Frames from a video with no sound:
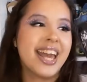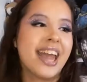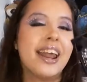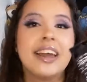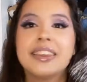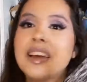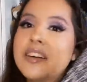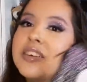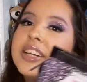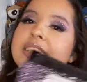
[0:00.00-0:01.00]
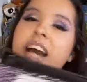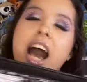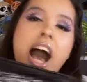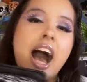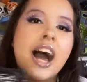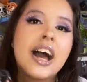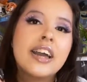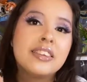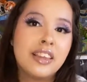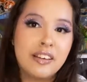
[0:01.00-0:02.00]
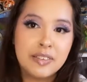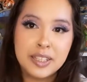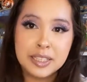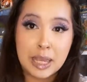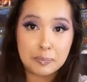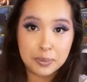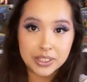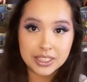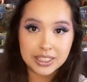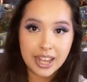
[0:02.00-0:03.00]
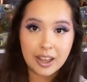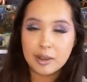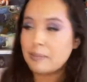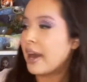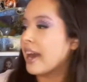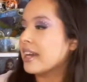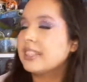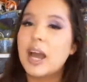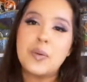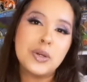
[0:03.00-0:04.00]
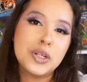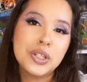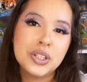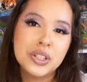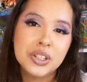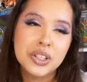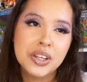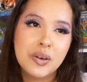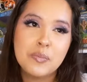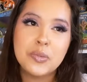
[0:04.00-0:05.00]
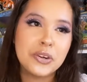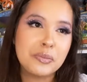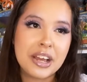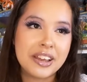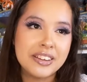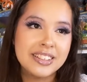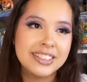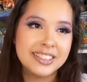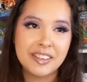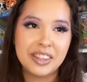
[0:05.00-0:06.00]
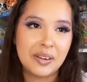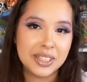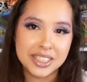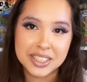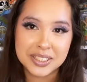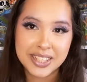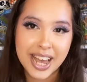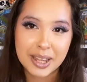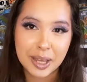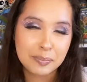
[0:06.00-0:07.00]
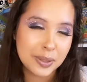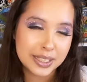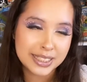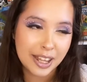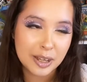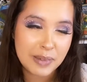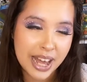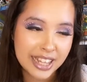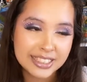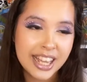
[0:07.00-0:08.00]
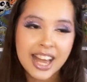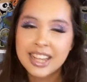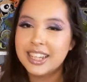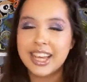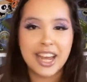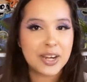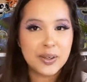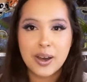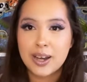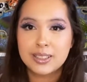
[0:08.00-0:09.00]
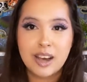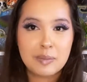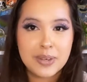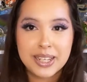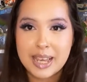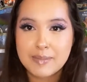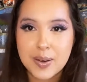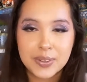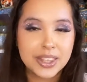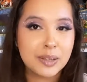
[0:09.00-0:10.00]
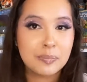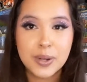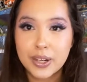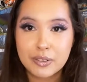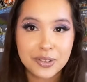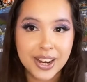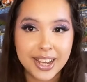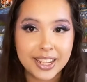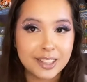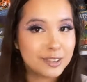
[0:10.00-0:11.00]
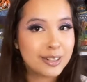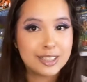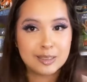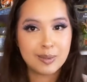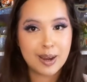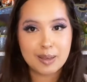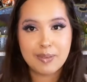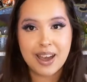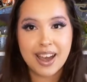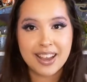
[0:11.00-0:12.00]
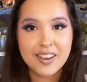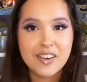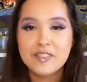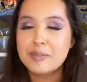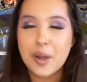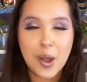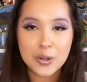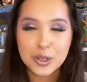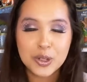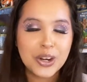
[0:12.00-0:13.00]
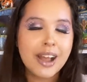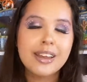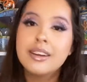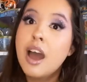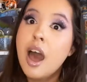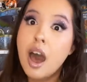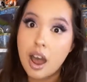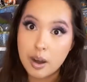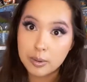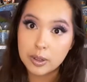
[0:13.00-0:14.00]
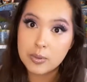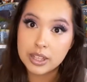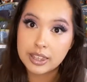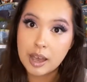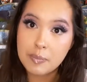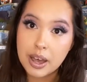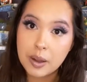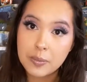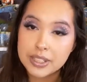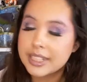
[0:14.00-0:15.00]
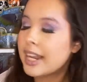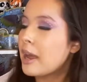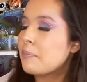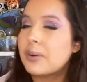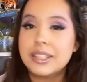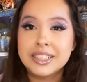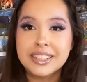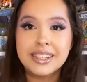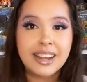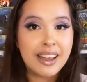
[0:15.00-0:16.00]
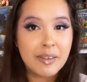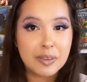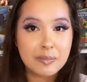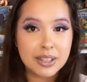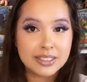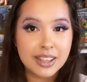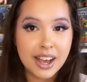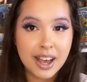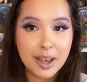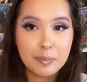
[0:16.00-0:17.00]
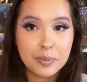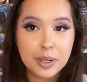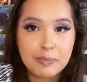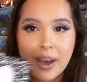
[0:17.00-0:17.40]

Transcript: and I love it. I love these like book style bags. I wish more of my stuff that I was into had like book style bags. Like I know Hot Topic came out with the Book of Dragon crossbody bag from How to Train Your Dragon. I really want that bag one day, but until then I have the Monster High book